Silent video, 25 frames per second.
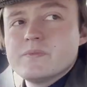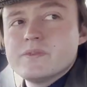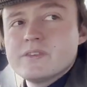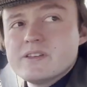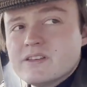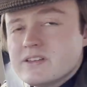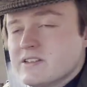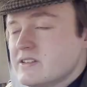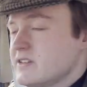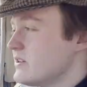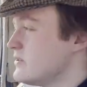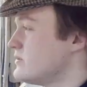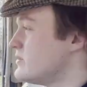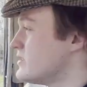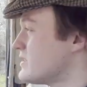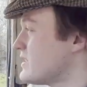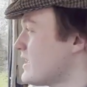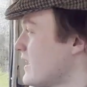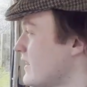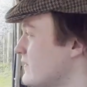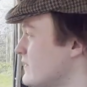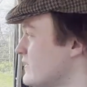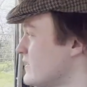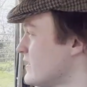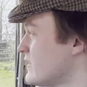You do just
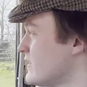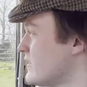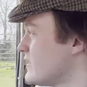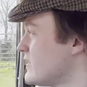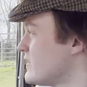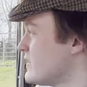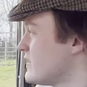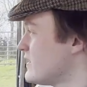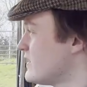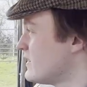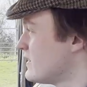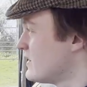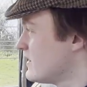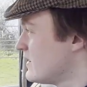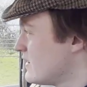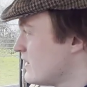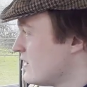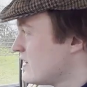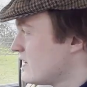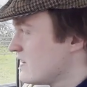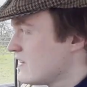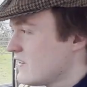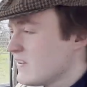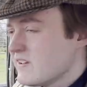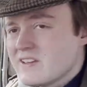have to,
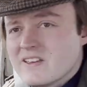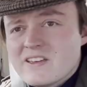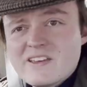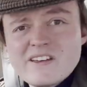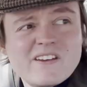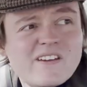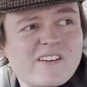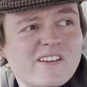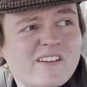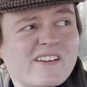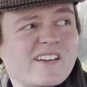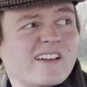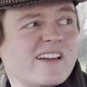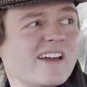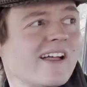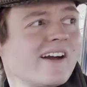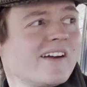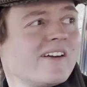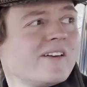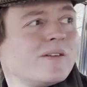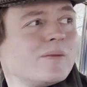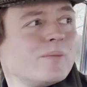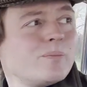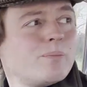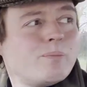you
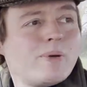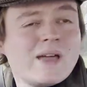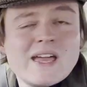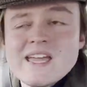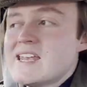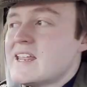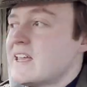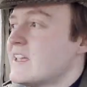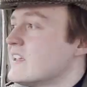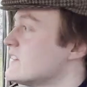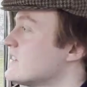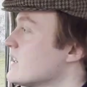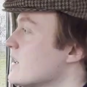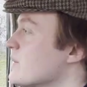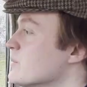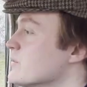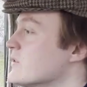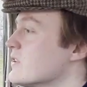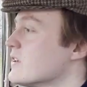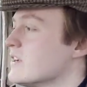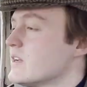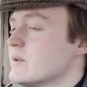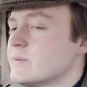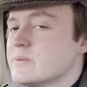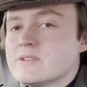know, pin it
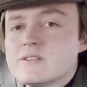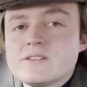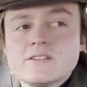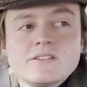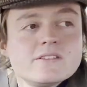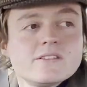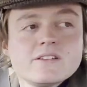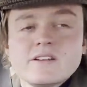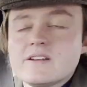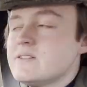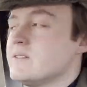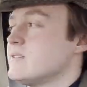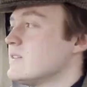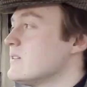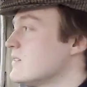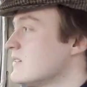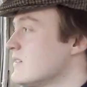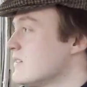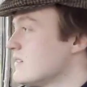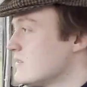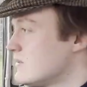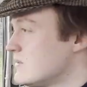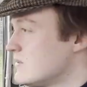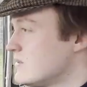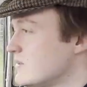sometimes, and you know
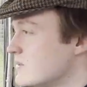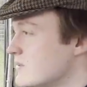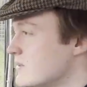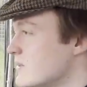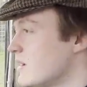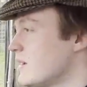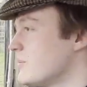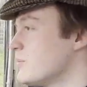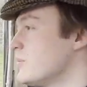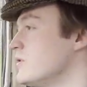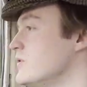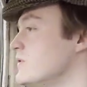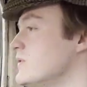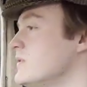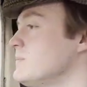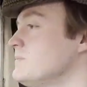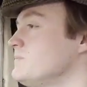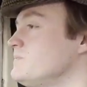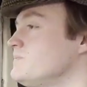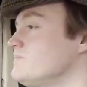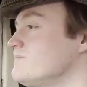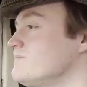you'll get moving.